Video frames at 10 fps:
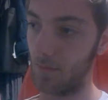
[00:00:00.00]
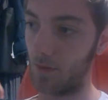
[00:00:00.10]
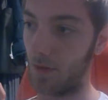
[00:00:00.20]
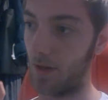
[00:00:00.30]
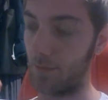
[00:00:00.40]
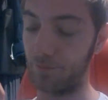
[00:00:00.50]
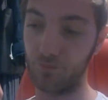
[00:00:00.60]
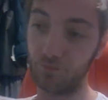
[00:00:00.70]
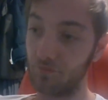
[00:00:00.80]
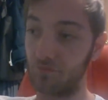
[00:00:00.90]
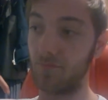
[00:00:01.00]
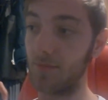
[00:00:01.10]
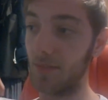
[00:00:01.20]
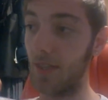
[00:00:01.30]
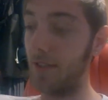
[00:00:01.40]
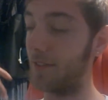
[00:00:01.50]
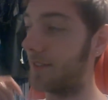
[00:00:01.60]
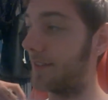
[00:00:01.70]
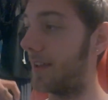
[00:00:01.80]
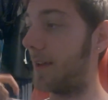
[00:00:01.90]
yeah, it's,
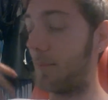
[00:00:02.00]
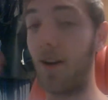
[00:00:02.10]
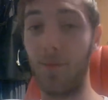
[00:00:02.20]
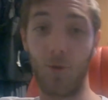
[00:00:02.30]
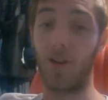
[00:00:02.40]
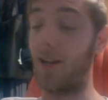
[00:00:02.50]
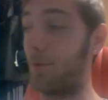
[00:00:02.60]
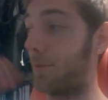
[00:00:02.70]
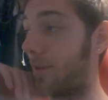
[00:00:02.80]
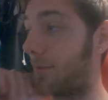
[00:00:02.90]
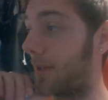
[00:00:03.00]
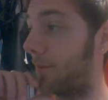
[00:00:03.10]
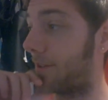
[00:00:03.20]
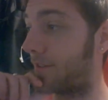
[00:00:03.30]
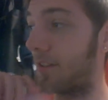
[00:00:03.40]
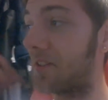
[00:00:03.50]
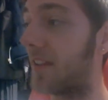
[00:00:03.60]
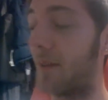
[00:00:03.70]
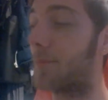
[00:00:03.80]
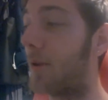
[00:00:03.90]
but I'm quite happy with the way I play bass, so I'd say
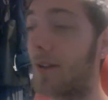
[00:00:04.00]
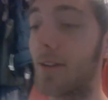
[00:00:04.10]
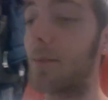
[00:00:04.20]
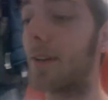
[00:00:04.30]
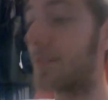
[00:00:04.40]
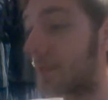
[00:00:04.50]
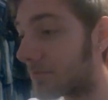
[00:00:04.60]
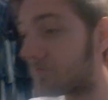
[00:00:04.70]
I'm quite good at bass.